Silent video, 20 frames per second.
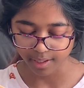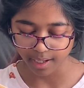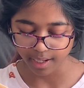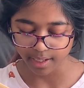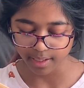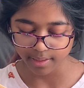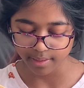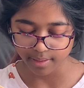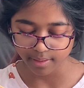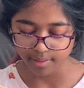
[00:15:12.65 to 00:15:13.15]

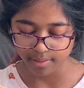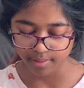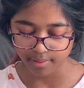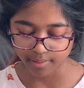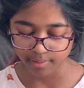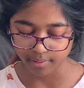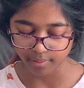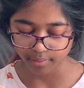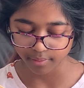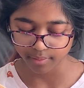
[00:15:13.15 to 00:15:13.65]
I did,
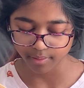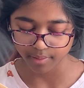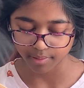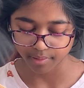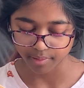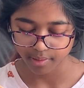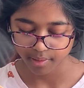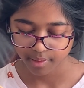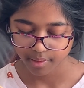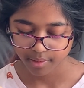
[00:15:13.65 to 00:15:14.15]
still do.
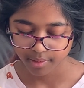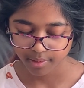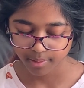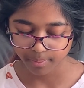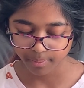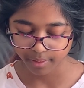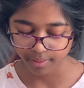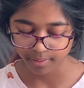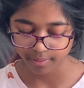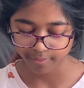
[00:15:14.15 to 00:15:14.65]
As a
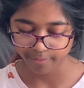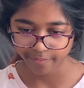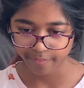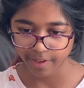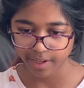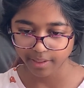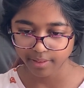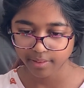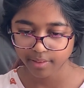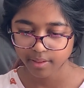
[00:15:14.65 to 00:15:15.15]
matter of
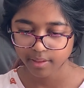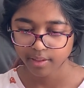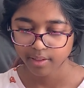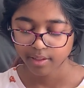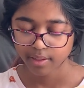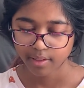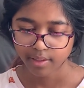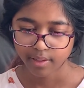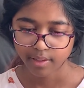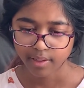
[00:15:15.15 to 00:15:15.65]
fact,
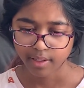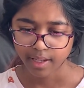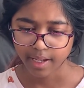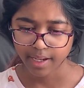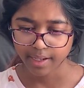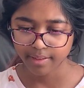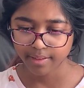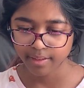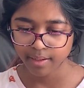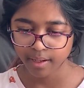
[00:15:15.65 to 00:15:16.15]

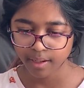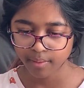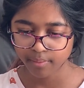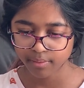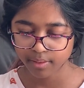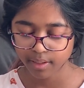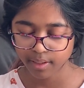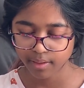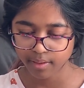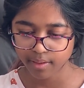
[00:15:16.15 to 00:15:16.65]
Hagrid
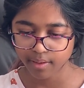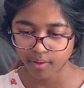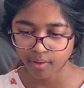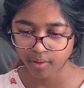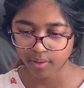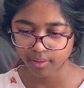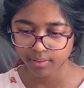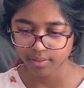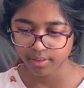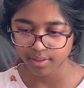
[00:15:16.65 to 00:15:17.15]
helped Harry
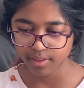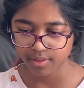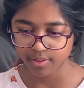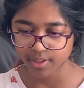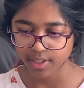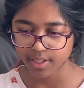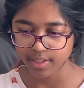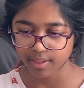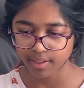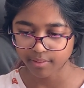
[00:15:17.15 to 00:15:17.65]
onto the
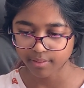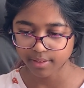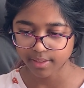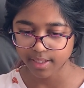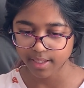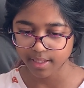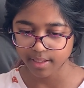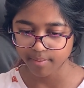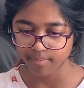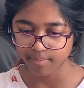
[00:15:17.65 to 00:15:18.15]
train that would
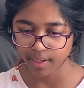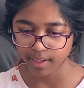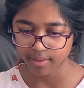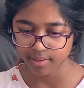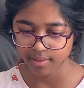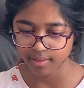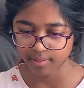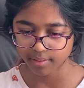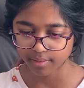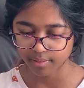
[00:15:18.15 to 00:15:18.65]
take him back to
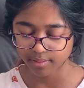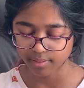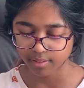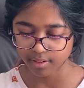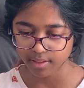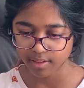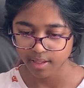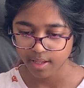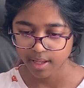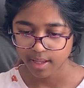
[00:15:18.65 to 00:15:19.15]
the
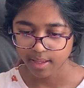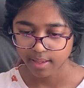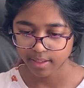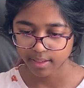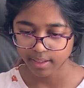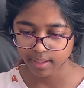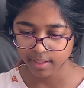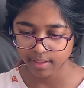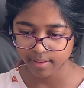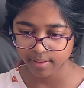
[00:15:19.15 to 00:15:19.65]
Dursleys, then
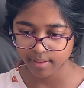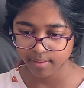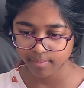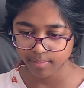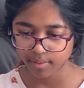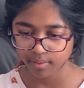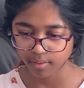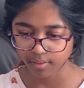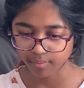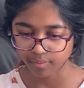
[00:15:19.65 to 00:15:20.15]
handed him
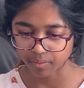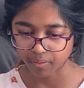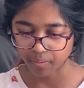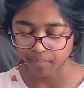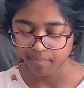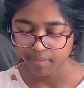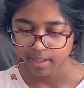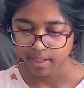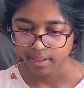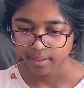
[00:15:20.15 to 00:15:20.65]
an envelope.
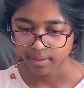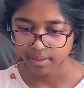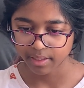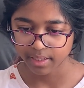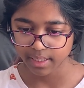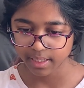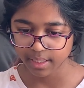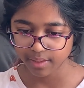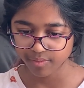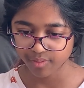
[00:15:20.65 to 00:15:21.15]
Your
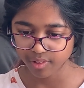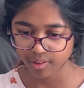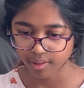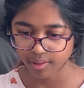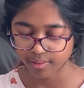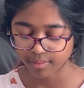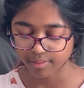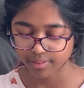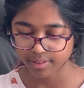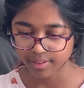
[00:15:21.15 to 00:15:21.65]
ticket for
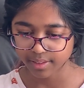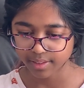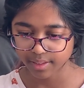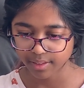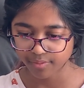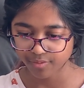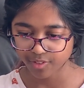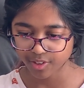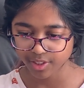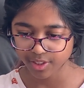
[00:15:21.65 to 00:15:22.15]
Hogwarts, he
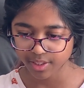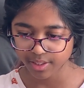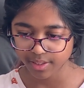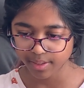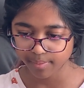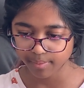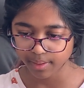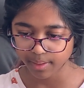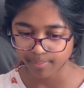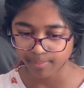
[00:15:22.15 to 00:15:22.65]
said. 1st of
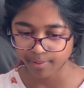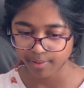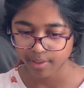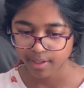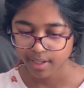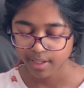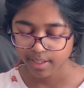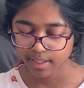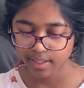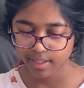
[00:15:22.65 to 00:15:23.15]
September,
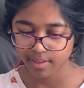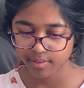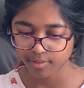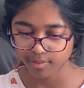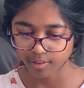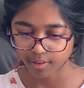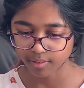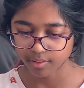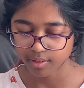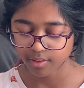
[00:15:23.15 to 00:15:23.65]
King's
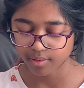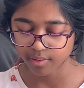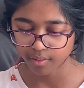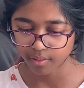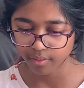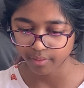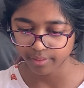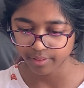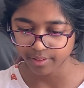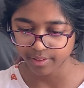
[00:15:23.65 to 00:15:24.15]
Cross. It's
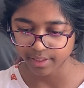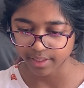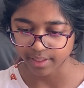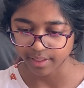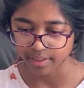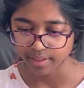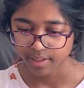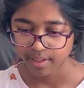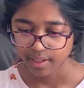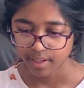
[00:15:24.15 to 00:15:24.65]
all in your
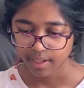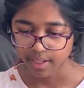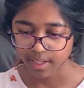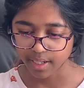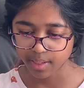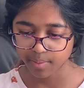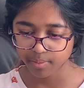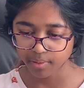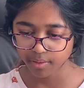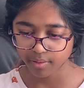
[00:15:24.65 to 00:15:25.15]
ticket.
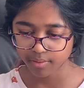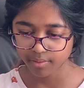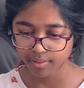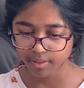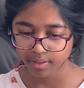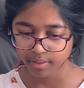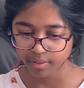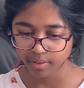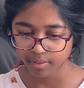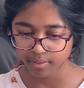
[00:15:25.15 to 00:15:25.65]
Any problems
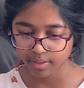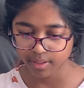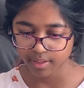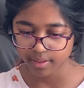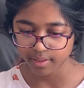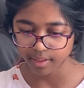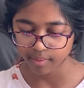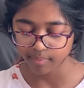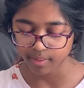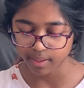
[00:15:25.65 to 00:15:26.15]
with the Dursleys,
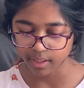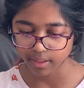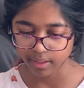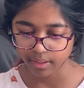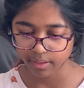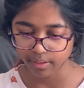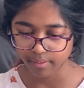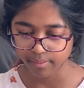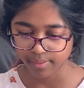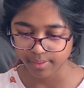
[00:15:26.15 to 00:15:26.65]
send me a
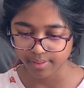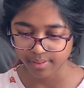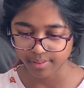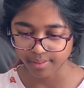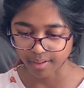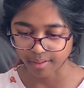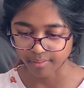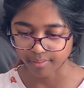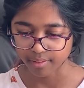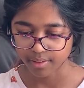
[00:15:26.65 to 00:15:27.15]
letter with your
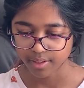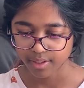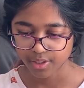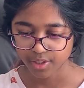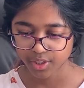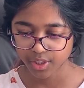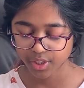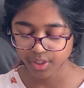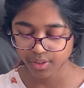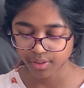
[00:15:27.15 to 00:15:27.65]
owl.
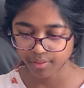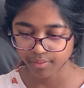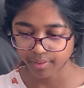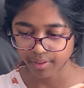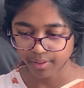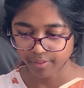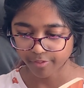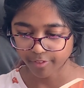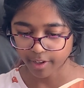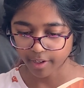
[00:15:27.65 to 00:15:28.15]
She'll know where
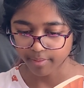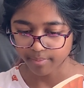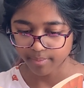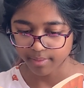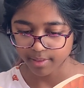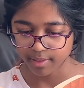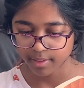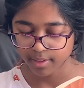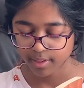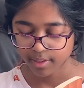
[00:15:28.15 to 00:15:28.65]
to find
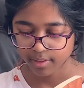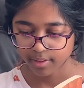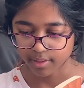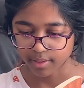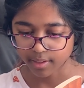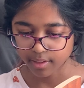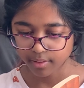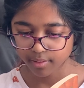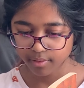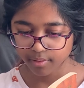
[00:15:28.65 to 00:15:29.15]
me.
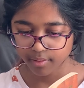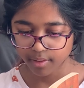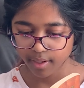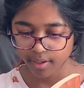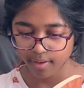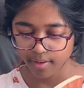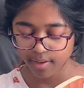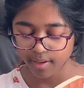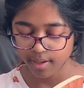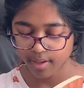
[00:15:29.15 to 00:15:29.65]
See you soon,
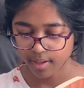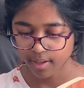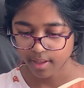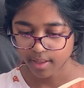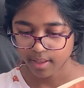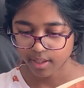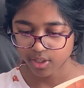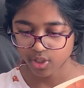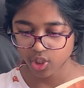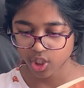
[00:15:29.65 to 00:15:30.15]
Harry.
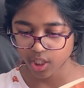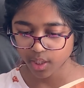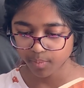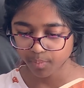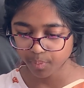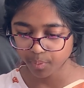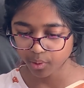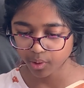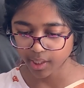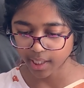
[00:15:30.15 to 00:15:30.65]
The train
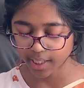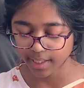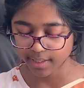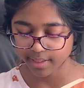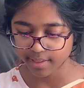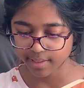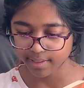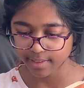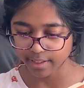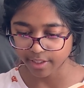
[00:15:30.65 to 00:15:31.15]
pulled out
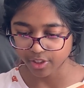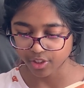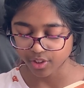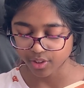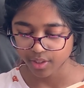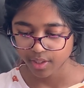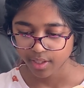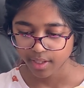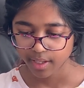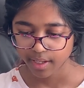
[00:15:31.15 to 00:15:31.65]
of the station.
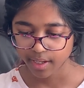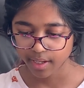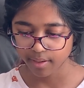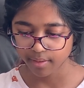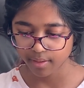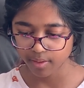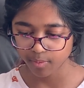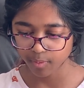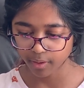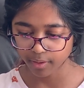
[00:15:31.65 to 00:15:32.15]

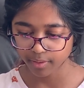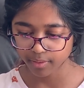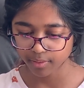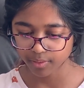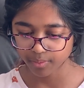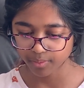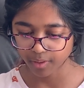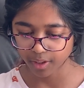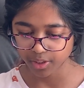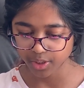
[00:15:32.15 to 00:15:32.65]
Harry wanted
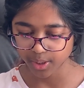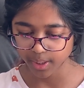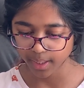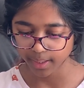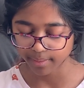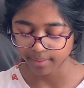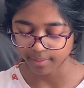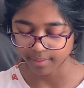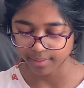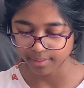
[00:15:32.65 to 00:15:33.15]
to watch
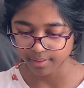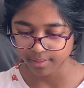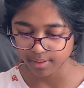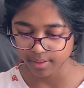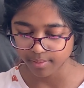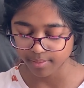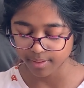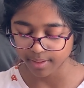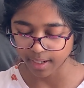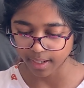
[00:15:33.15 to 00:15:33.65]
Hagrid until he
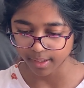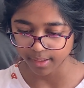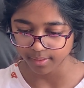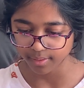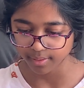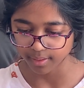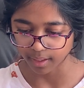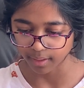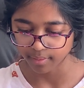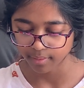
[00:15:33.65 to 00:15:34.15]
was out of
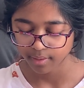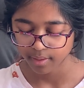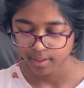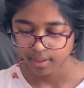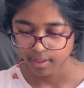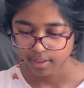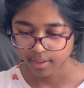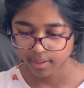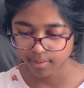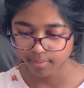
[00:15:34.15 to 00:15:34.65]
sight.
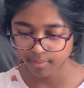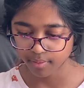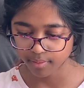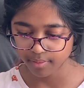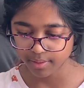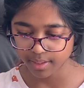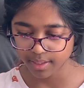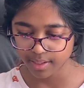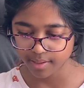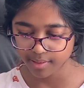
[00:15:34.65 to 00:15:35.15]
He rose
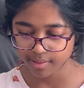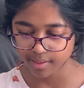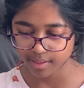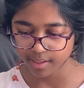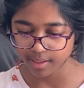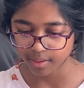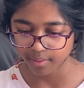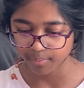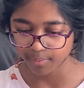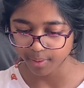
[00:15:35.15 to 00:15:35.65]
in his
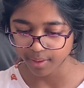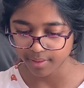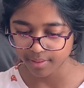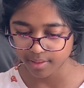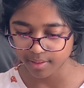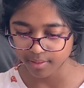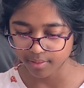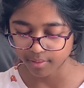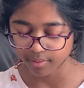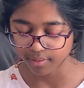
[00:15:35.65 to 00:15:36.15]
seat and pressed
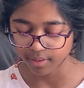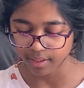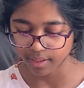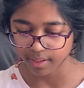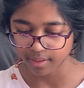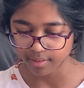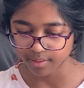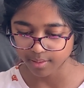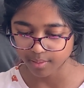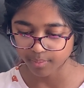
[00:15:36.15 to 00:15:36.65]
his nose
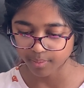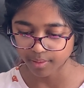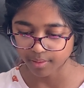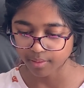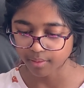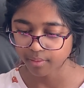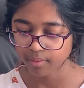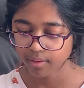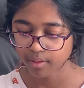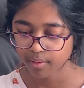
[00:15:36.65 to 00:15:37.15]
against the
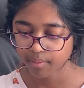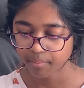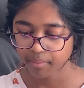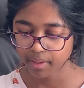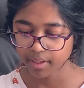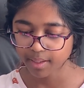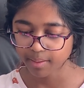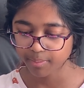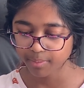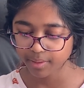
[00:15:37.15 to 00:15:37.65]
window, but
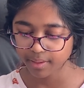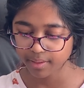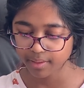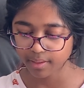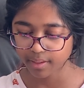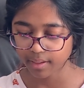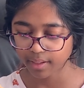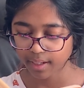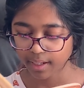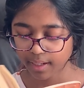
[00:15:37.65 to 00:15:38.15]
he blinked
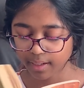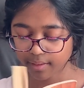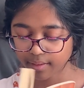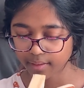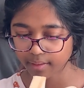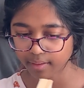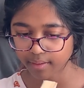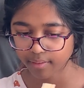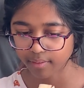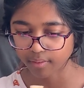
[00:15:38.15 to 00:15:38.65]
and Hagrid
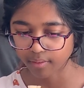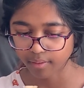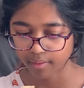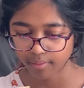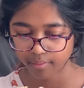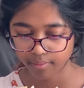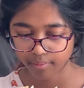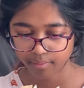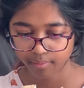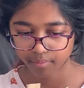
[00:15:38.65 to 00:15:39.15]
had gone.
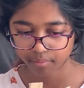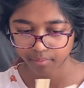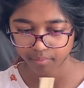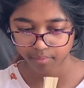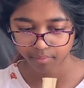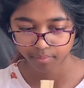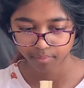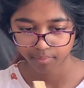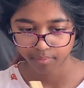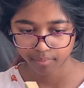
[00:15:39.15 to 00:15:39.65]

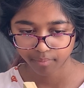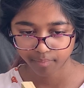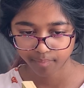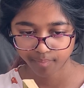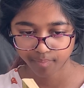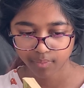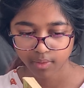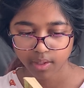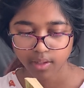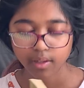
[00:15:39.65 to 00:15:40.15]

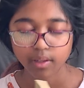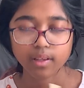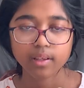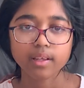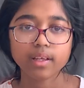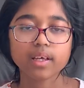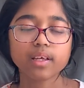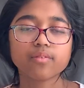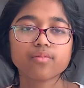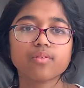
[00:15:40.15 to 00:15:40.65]

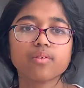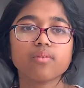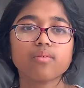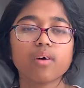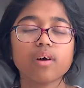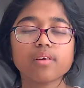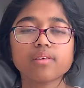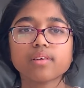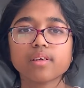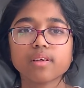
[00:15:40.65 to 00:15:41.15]
Thanks for
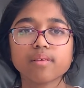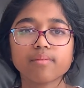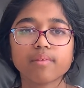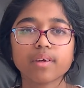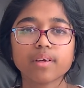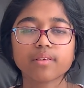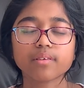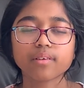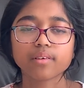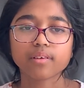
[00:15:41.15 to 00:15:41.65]
watching.
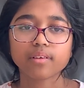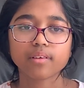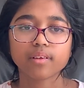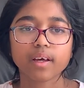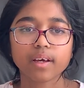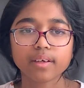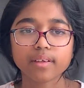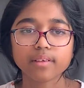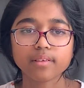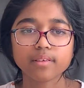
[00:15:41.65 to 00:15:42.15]
Make sure to
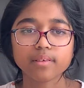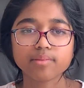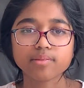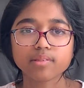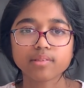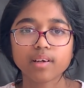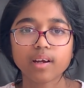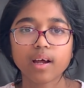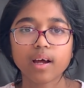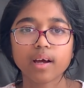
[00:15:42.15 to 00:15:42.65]
like and
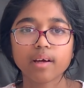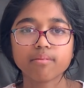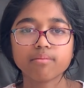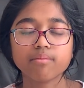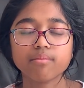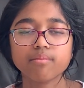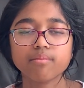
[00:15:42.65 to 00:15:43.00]
subscribe.